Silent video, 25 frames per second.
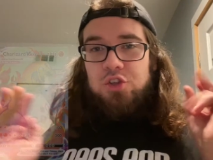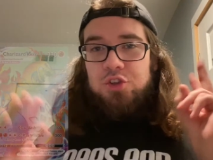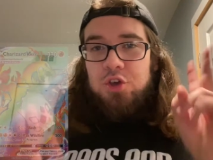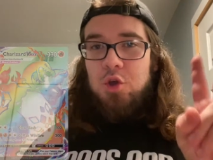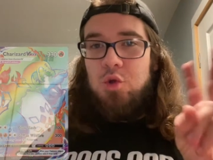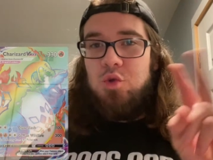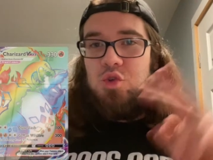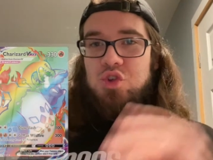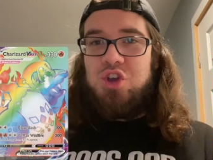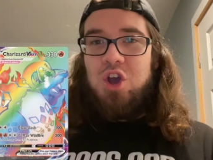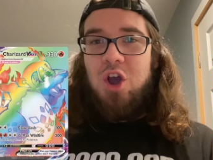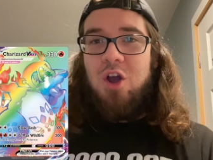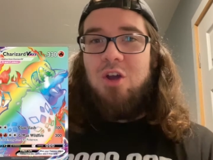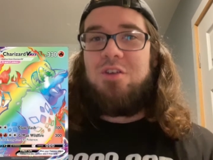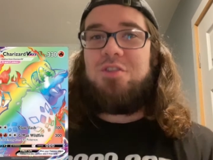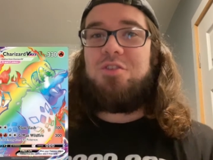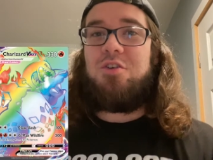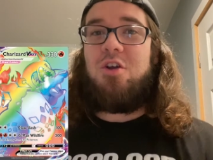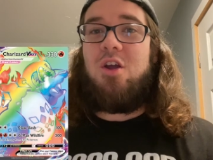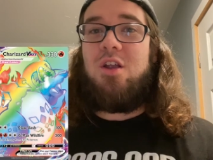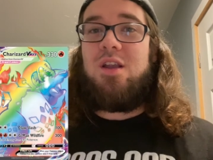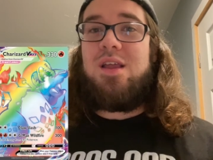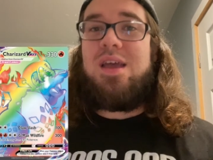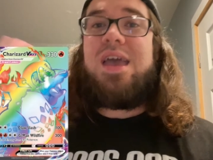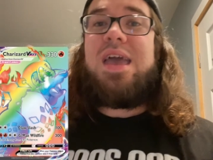two
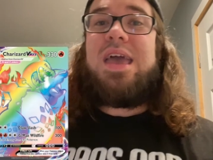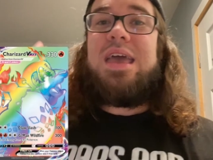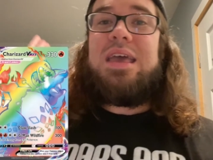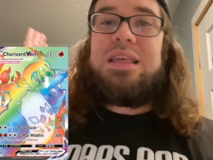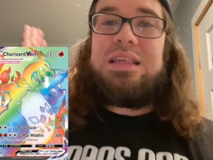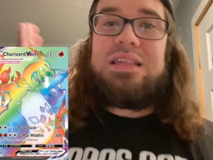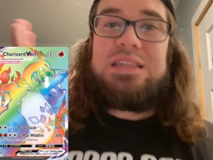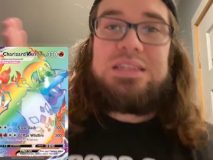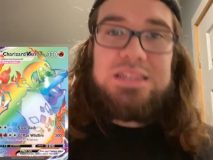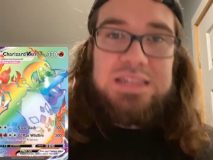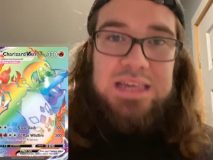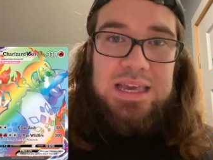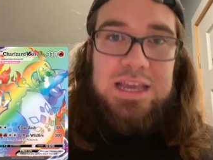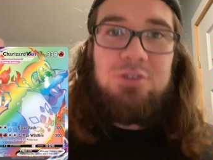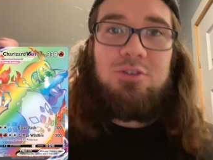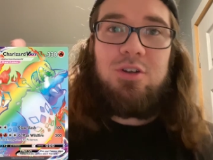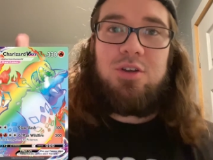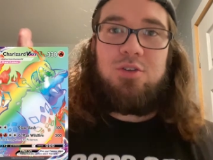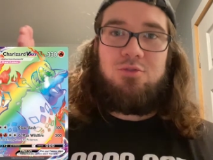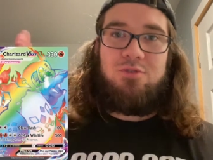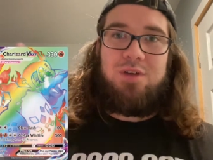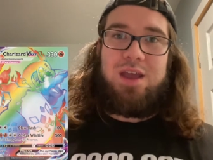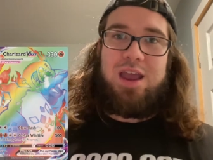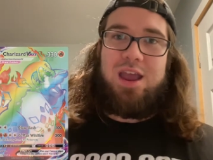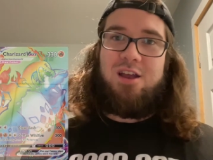Charizard
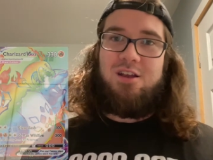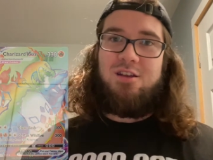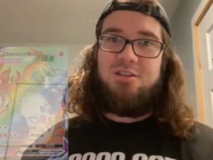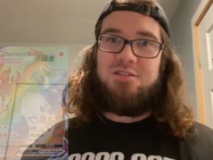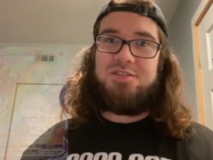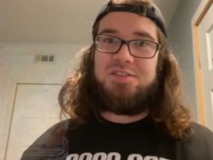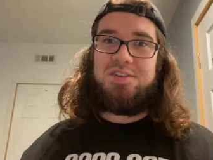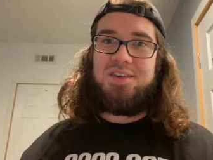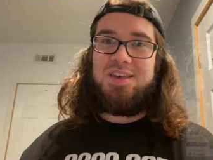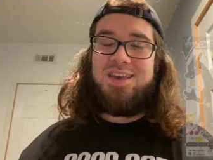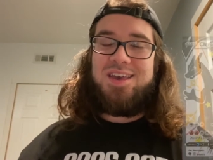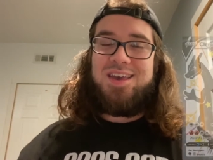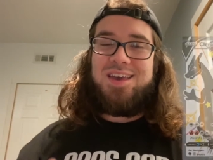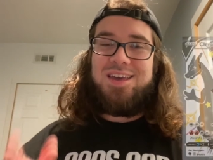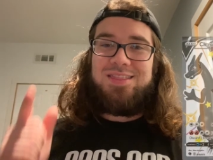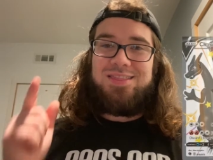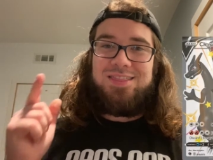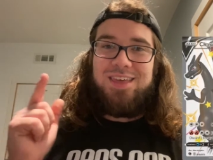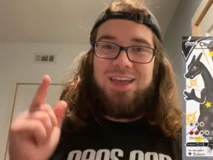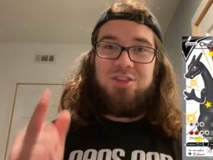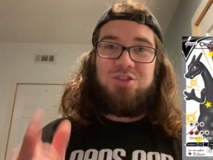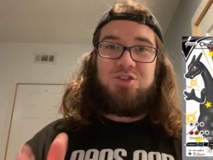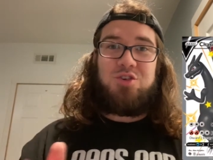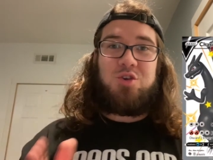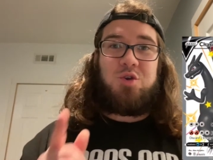Secret Rares
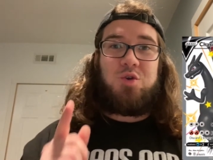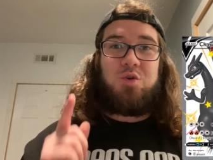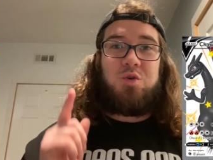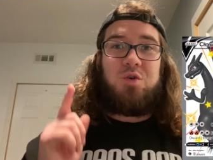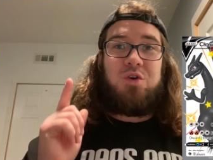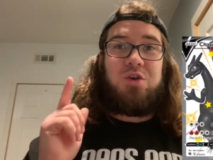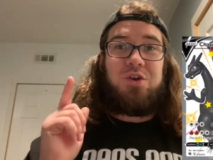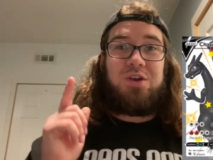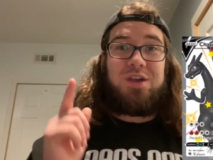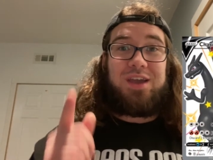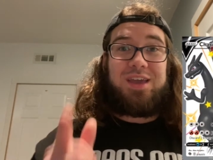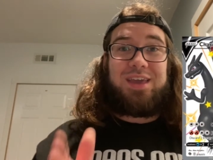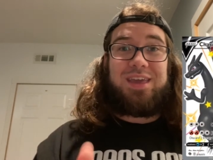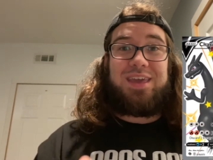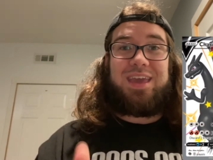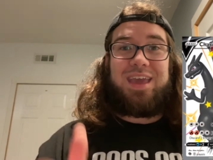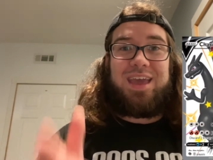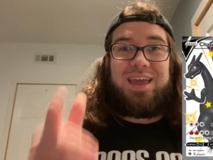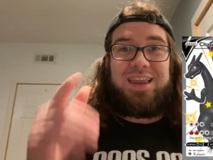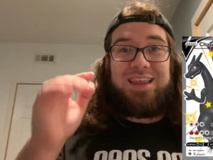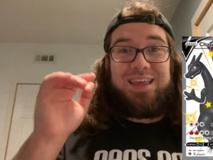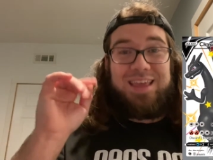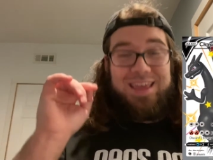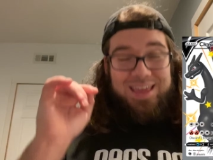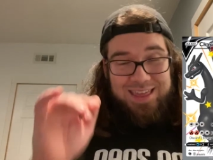that you could
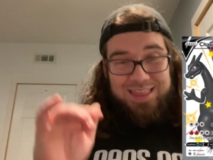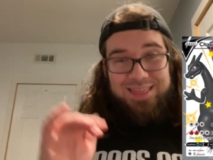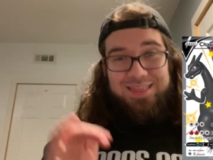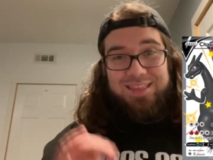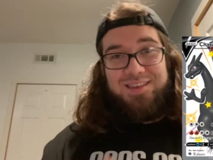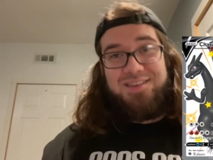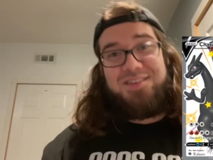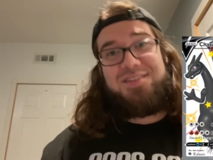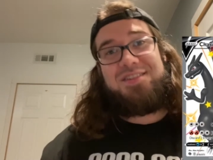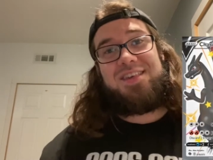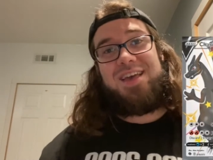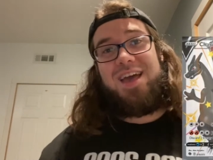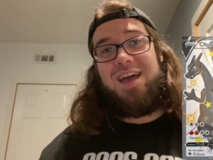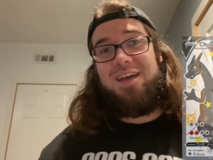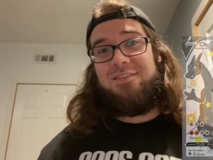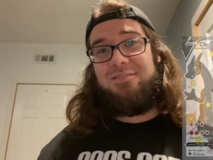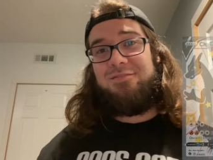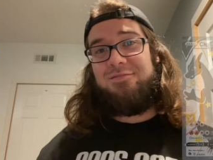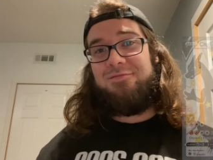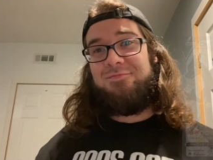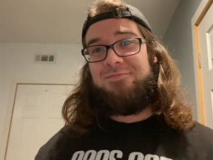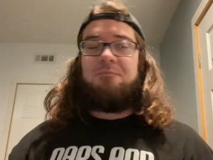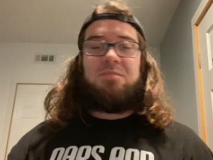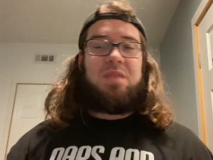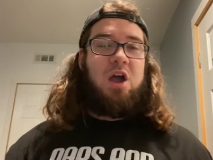get in this set.
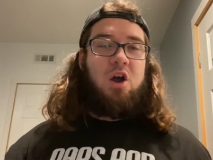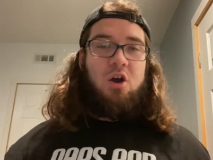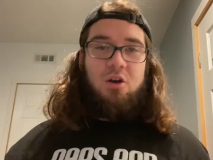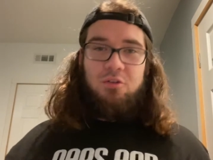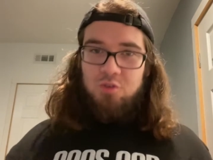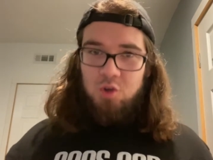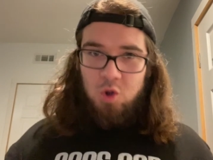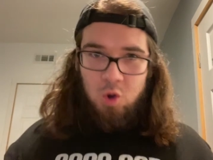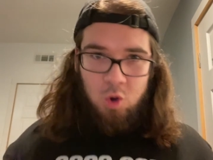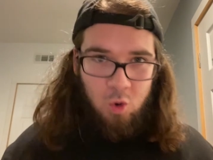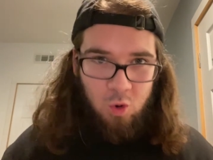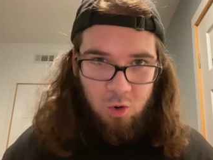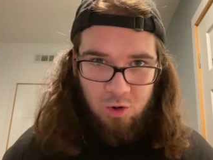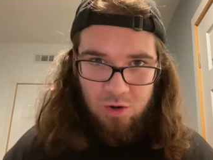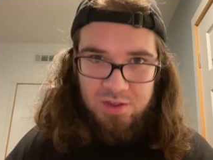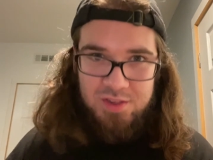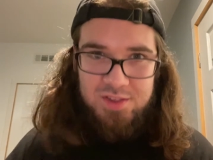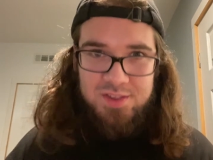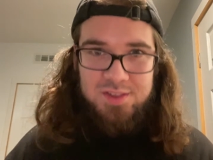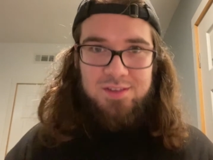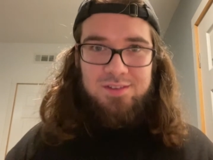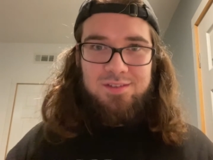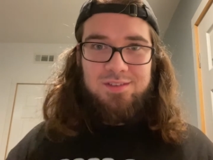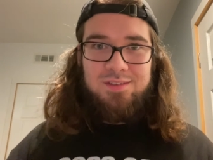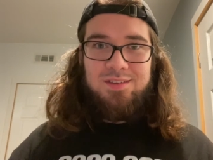Now of
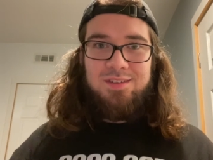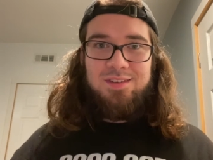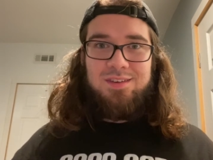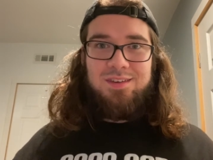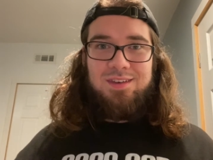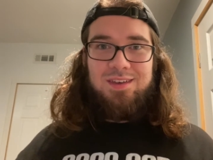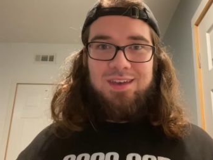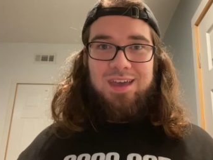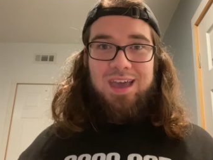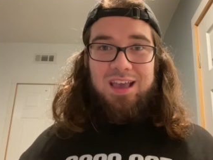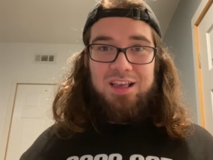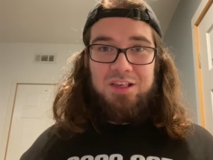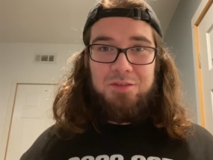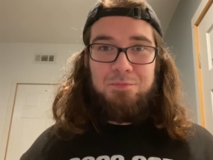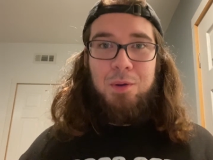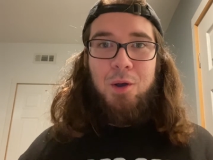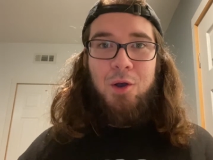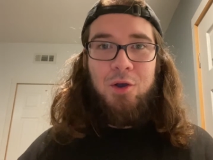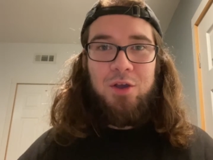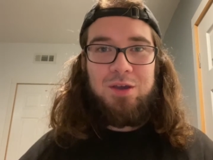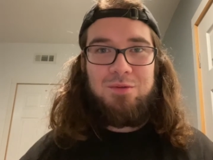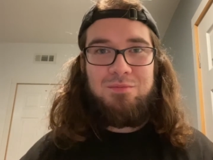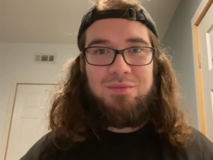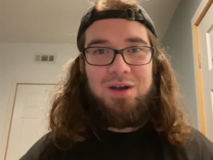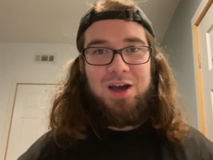course, as
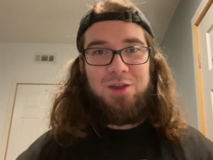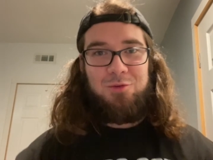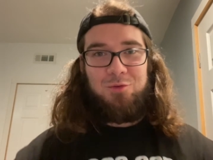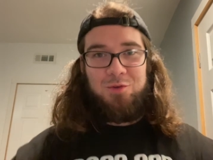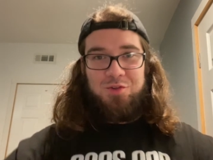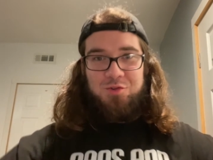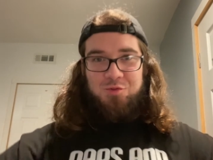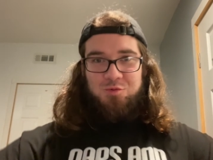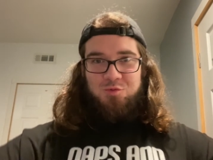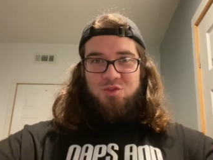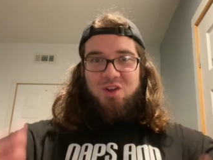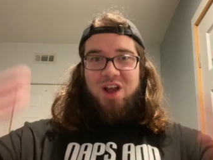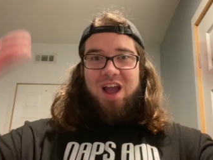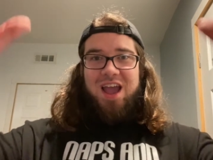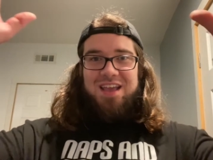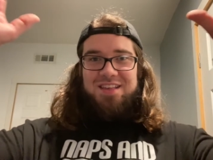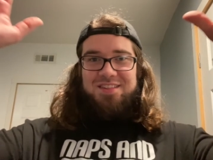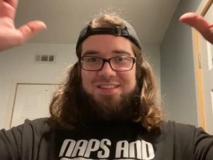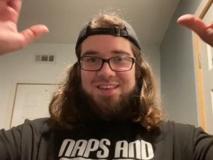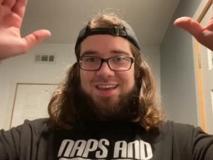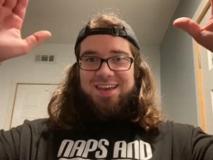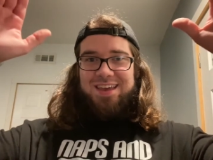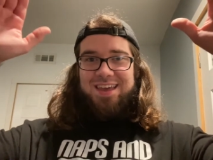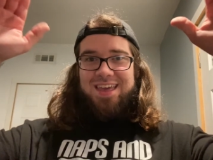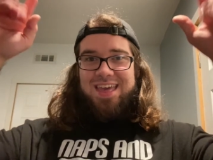Pokemon was
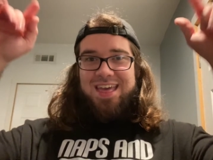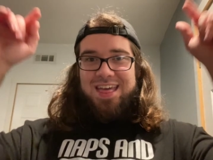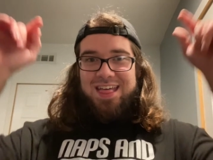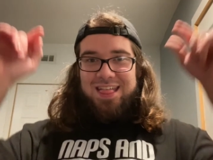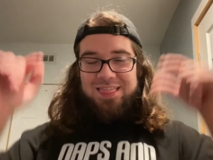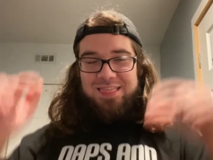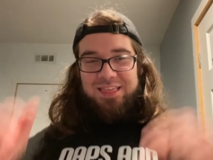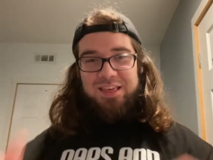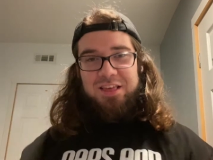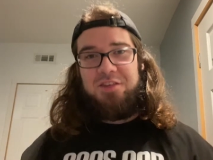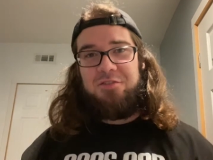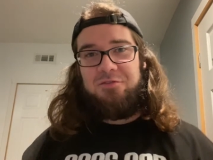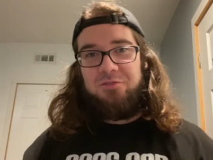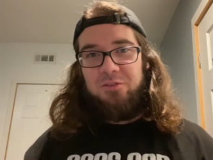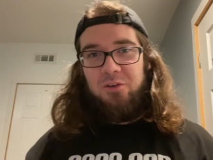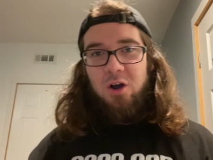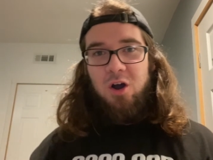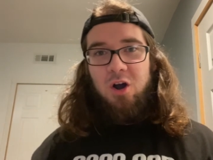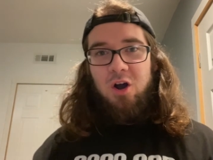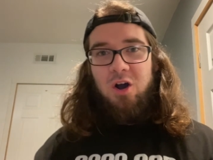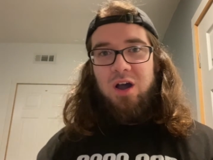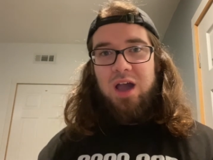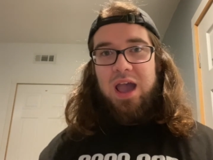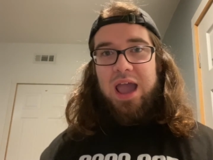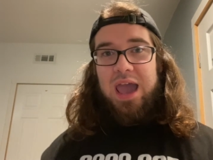rising this
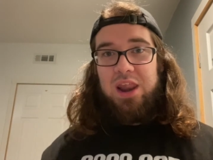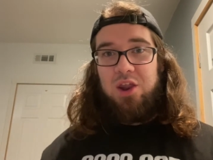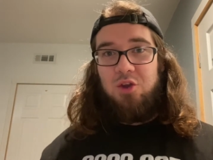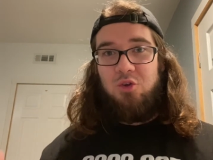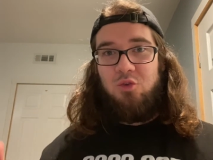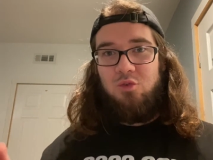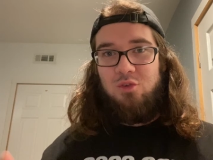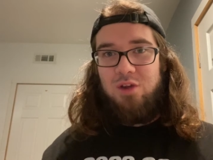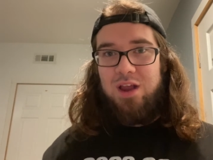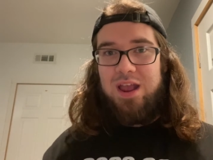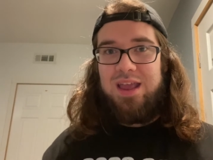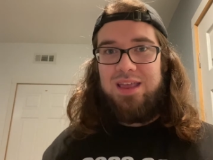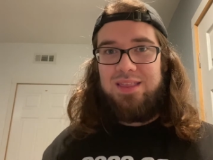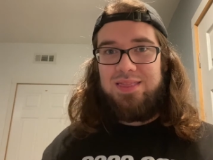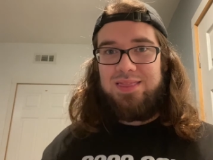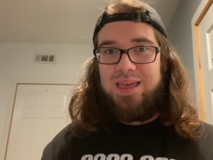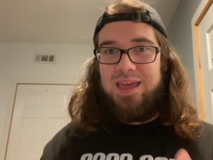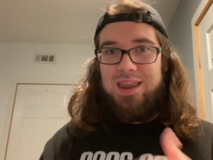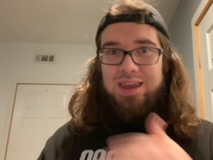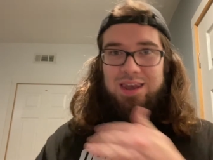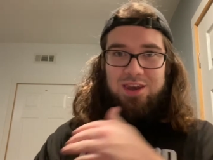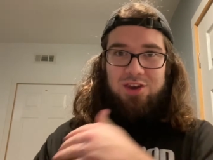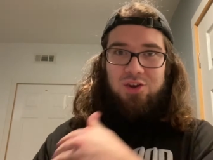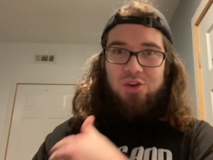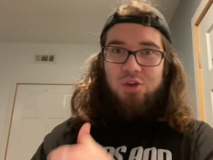fall at a rate
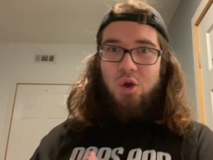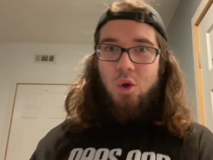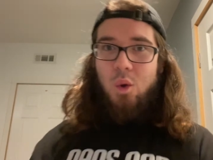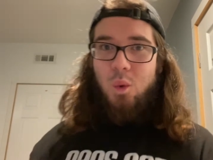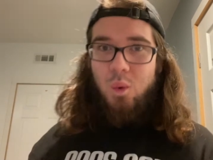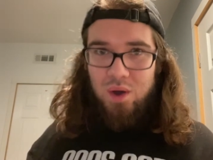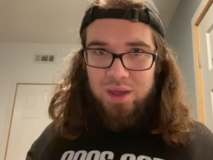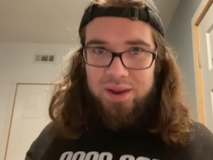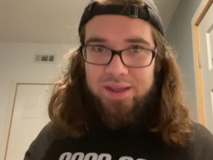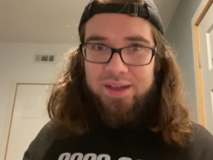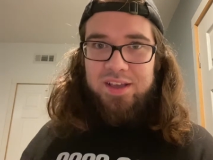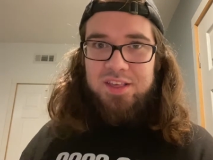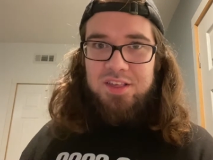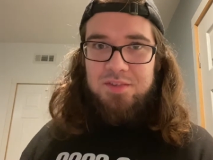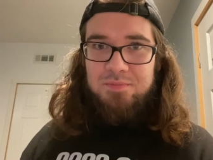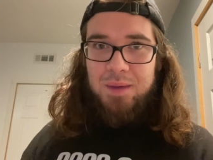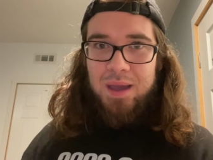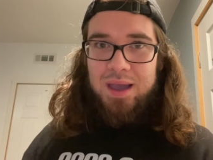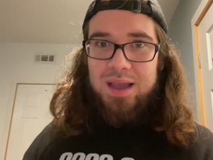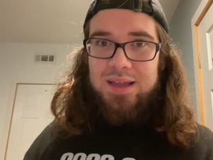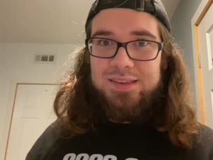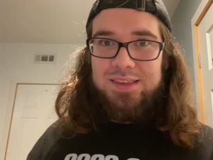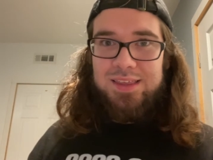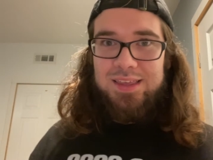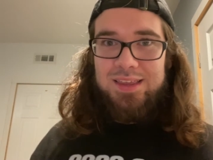that no one
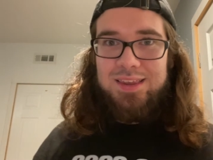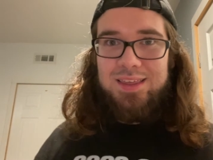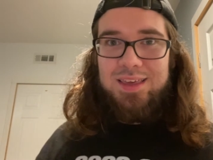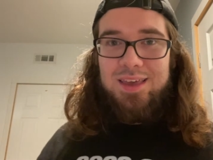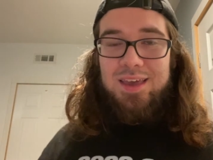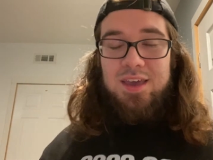expected,